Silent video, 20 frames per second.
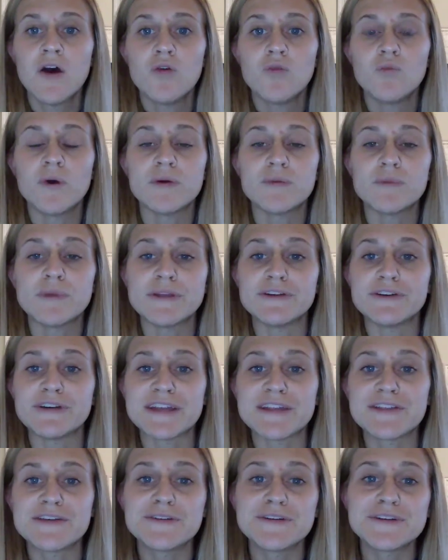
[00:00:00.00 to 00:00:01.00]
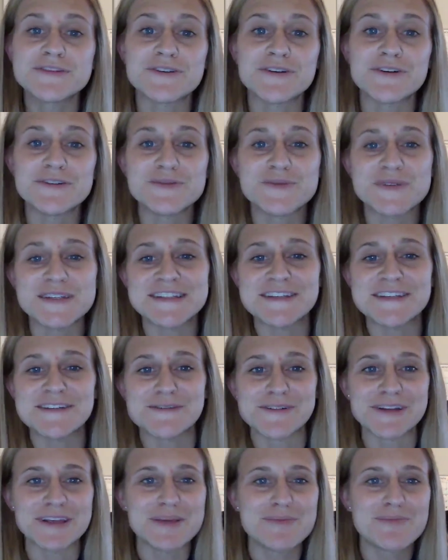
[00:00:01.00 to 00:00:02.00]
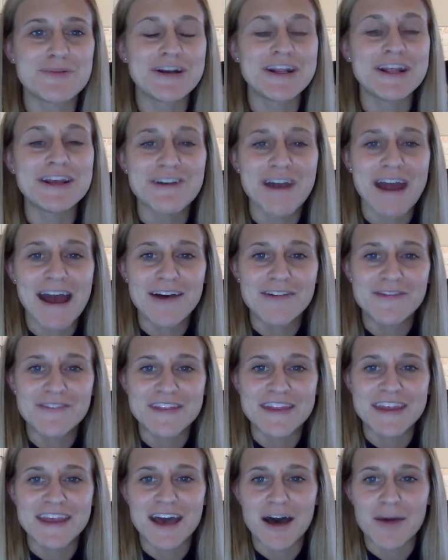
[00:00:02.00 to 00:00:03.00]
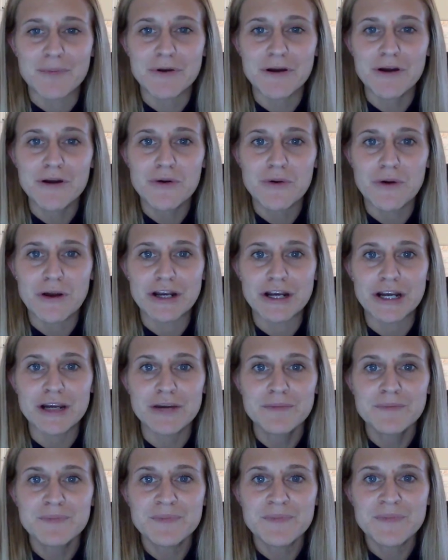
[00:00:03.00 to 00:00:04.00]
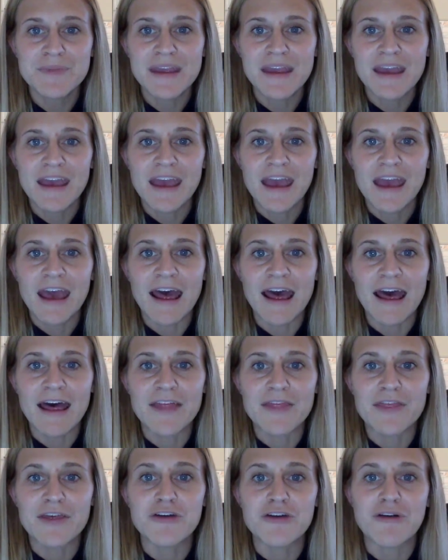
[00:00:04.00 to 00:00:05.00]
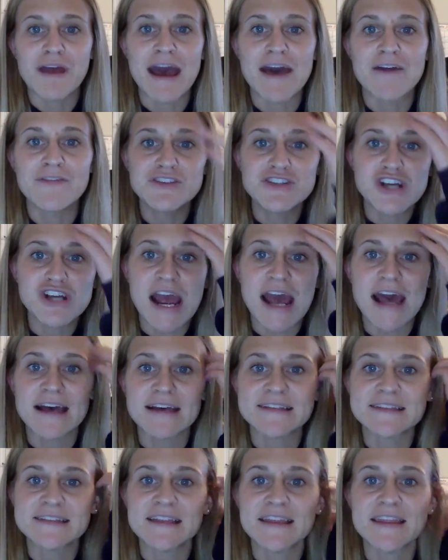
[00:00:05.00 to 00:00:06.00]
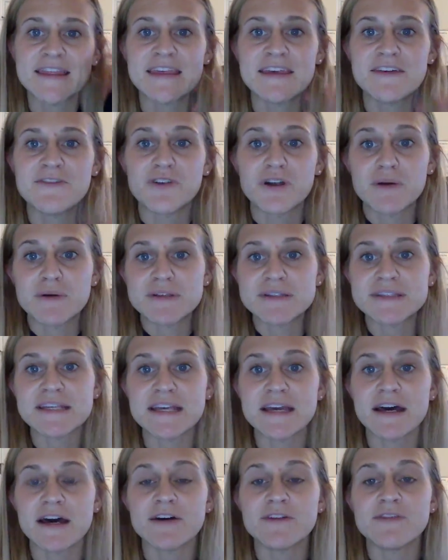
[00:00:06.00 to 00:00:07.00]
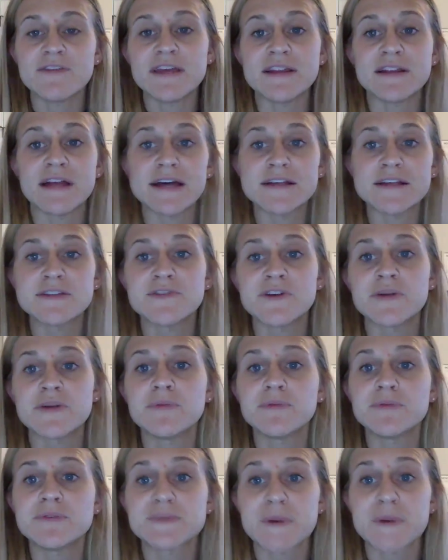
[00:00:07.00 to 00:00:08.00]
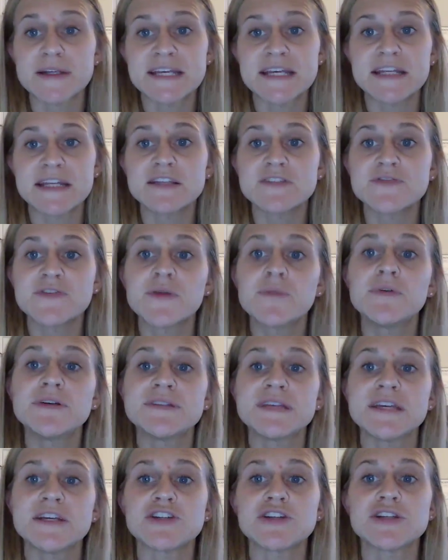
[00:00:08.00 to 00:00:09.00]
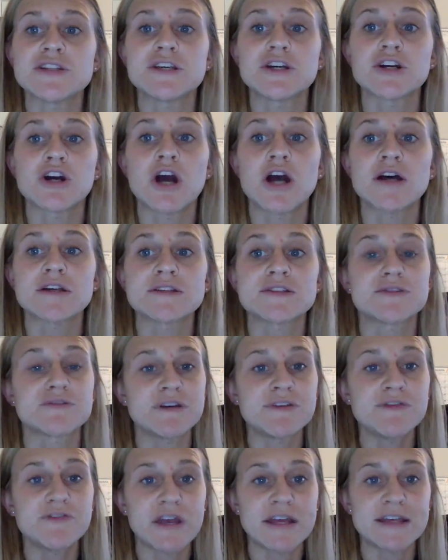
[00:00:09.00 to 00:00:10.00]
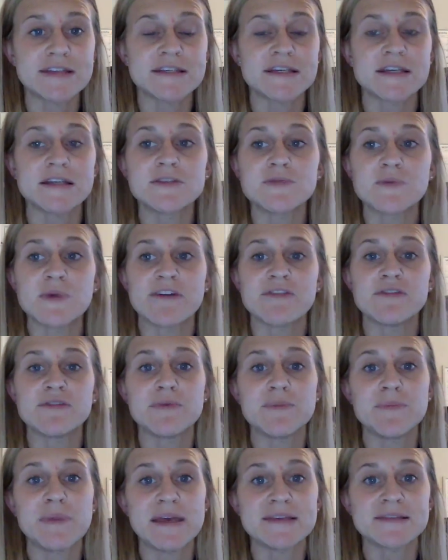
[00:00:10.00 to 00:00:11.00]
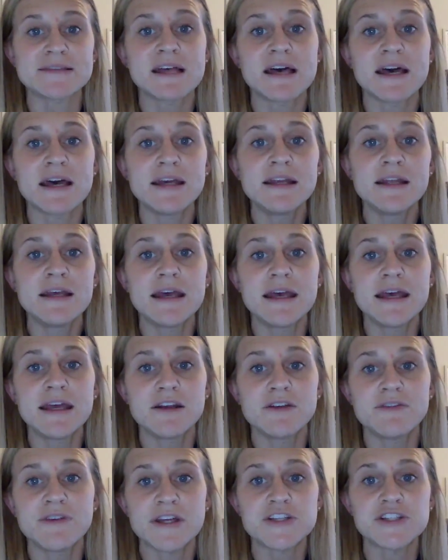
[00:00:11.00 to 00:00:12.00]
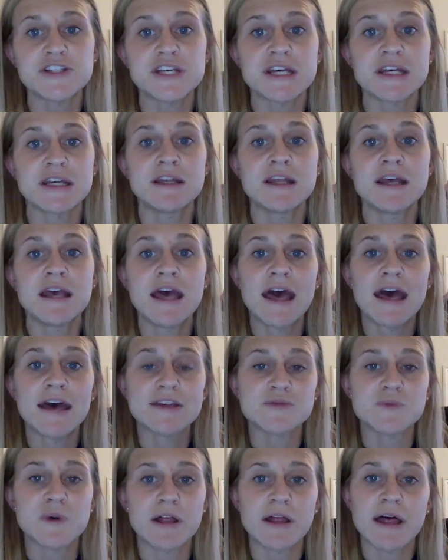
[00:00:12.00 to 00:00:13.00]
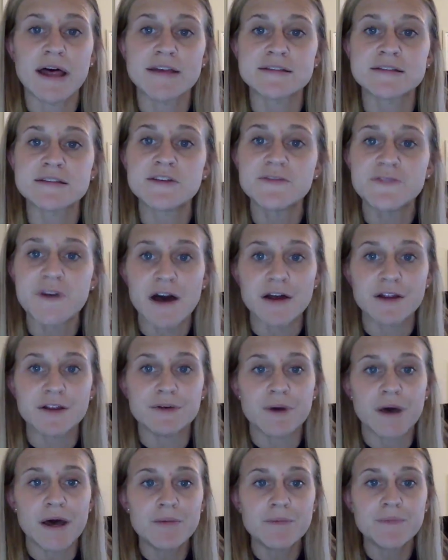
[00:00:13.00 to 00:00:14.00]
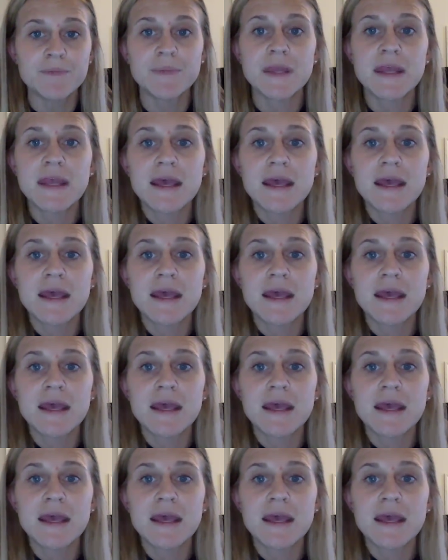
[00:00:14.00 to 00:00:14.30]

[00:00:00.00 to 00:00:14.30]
When we look at the results, we see a really pretty graph in the upper corner. The graph tracks the frequency of Eli's spontaneous verbalizations across 3 phrases. We have the baseline, intervention, as well as the follow-up.